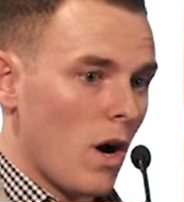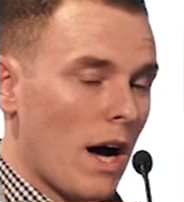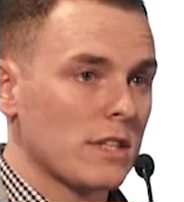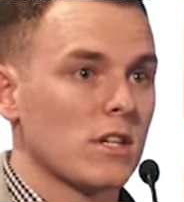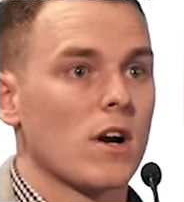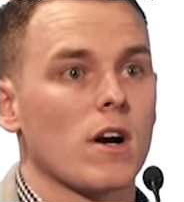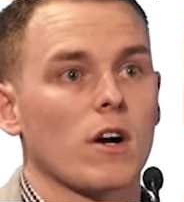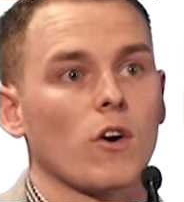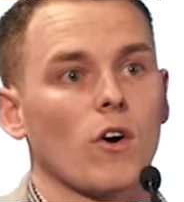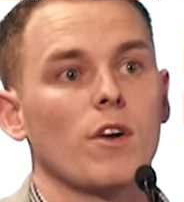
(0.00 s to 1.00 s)
As our
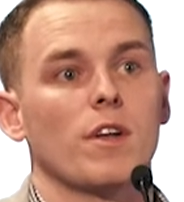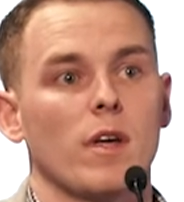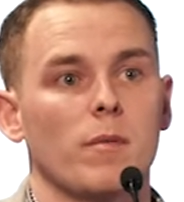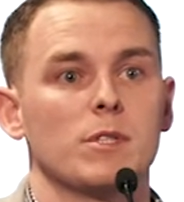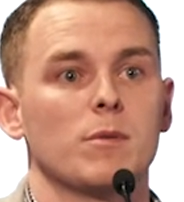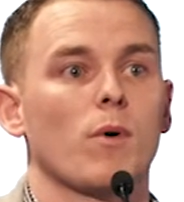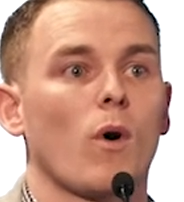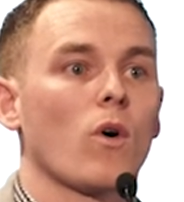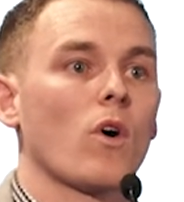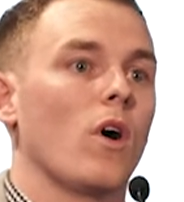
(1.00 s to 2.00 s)
current imaging
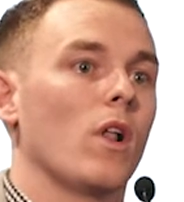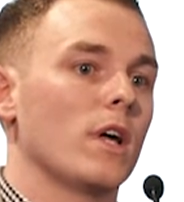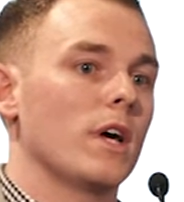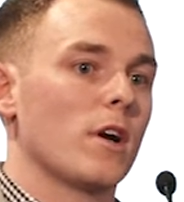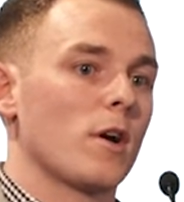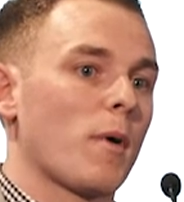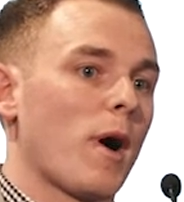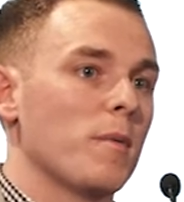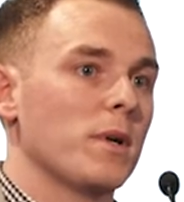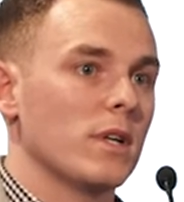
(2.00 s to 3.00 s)
protocol in our
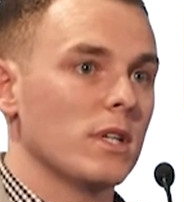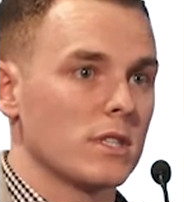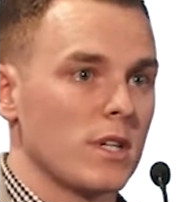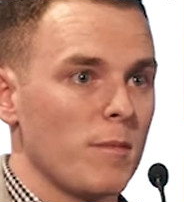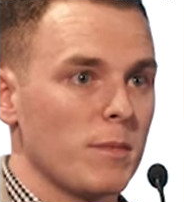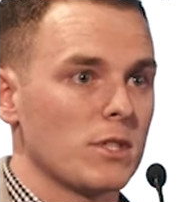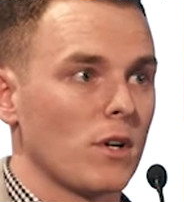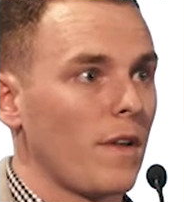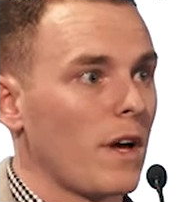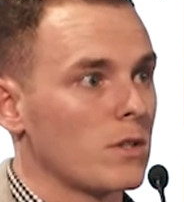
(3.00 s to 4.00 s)
department is to image
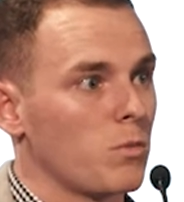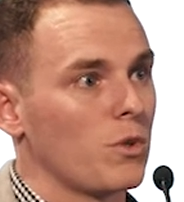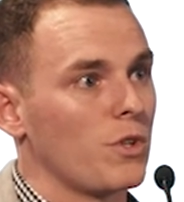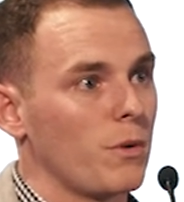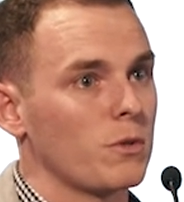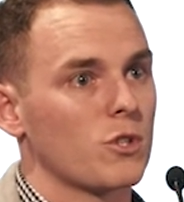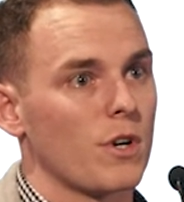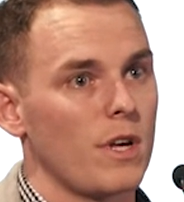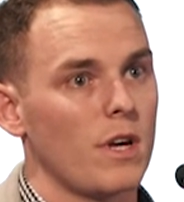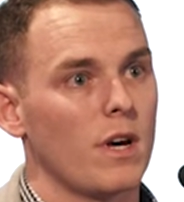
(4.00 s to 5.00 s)
on days 1, 2, and
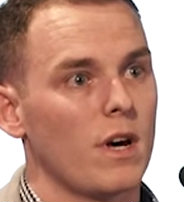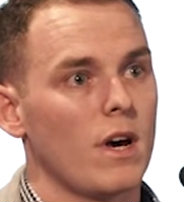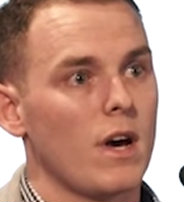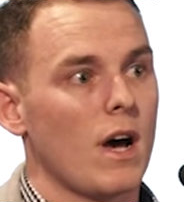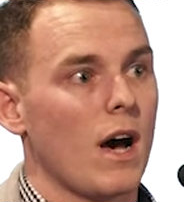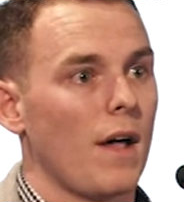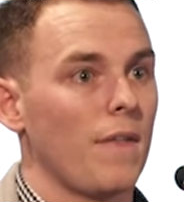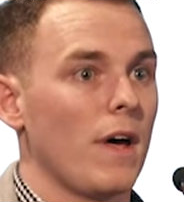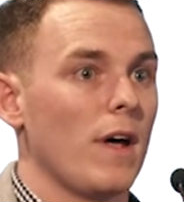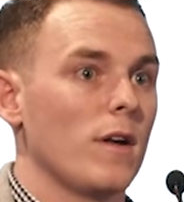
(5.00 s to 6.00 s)
3, and
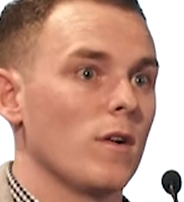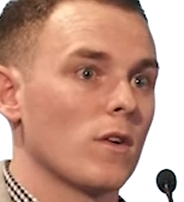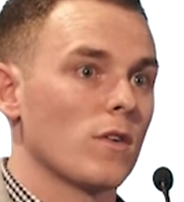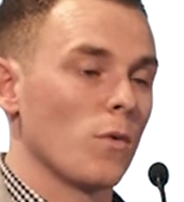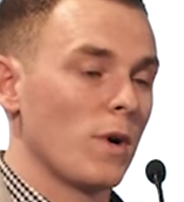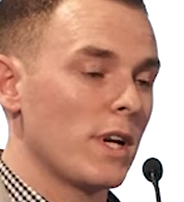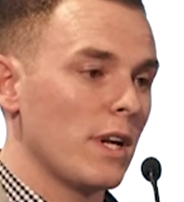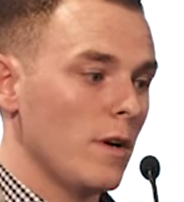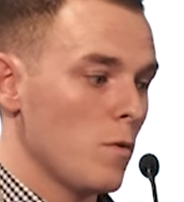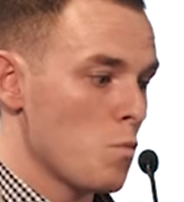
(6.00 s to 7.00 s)
then to
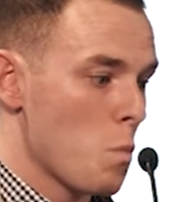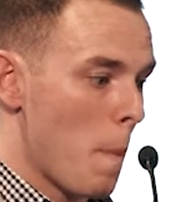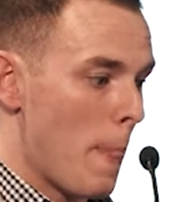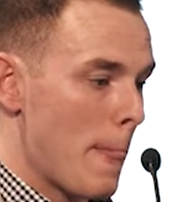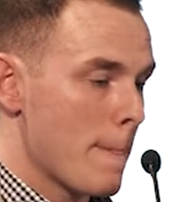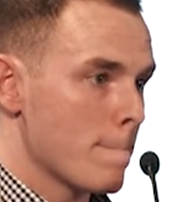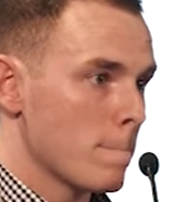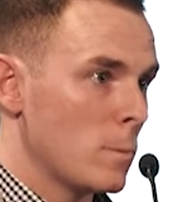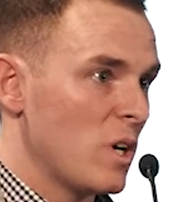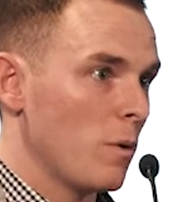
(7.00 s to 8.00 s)
weekly,
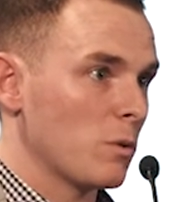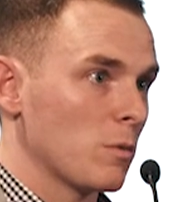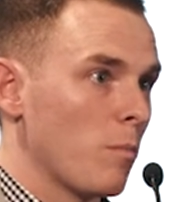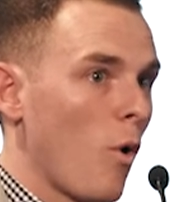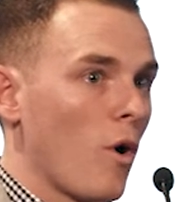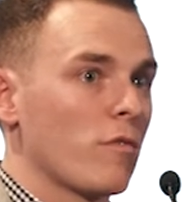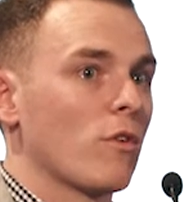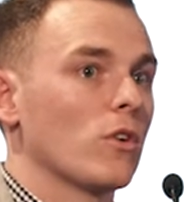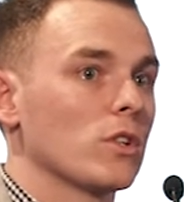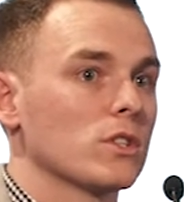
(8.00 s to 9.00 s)
it was important
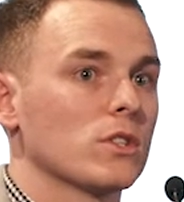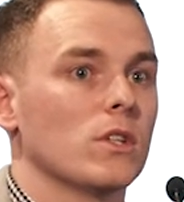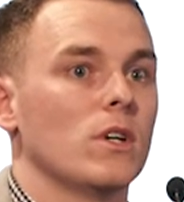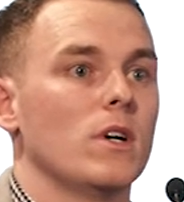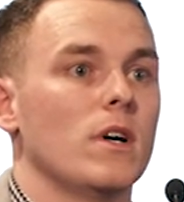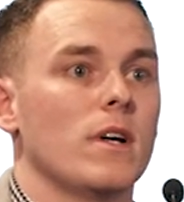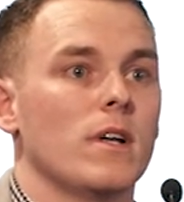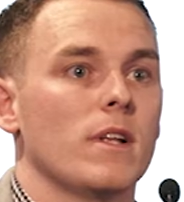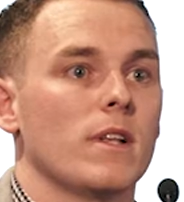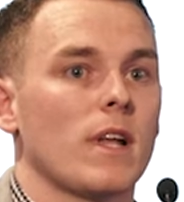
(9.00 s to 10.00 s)
for us
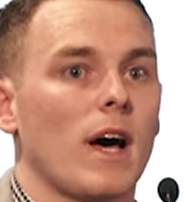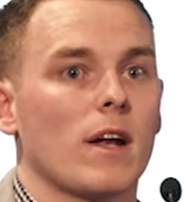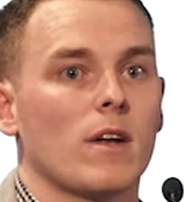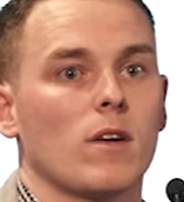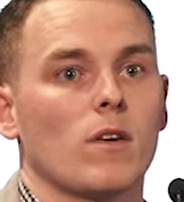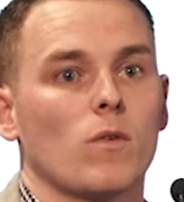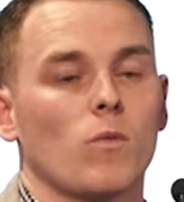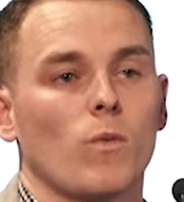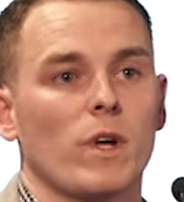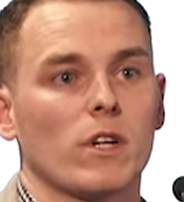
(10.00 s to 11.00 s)
that
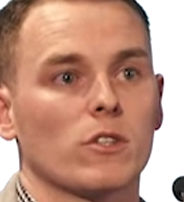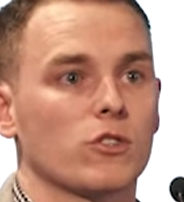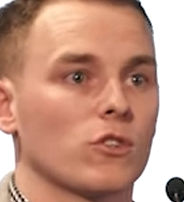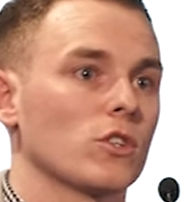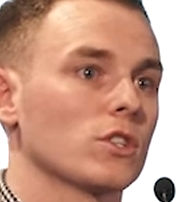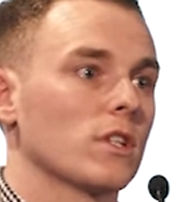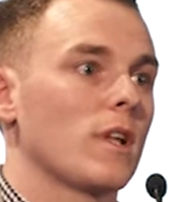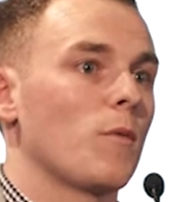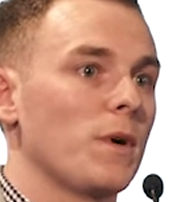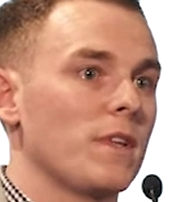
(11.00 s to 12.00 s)
we could trust
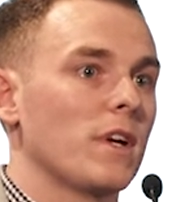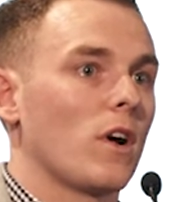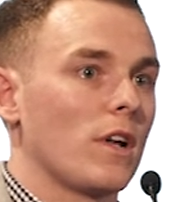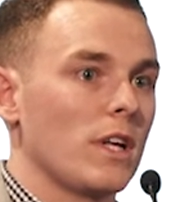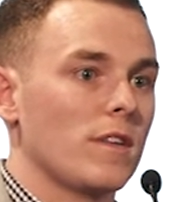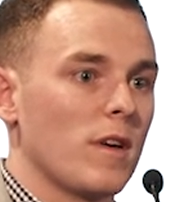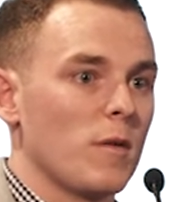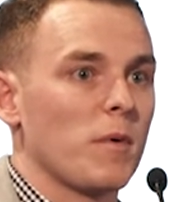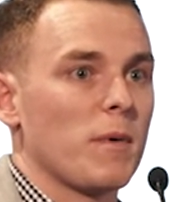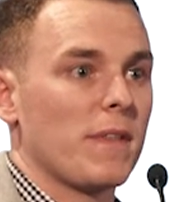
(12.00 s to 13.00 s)
that we did not need to
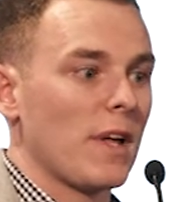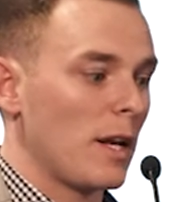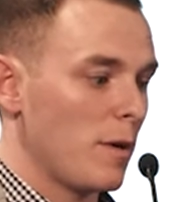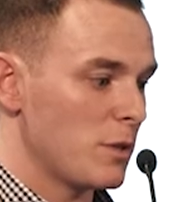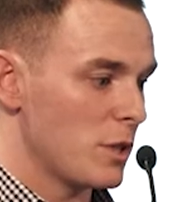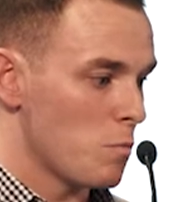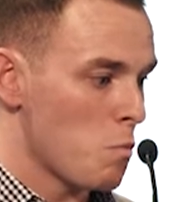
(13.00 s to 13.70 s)
implement daily imaging.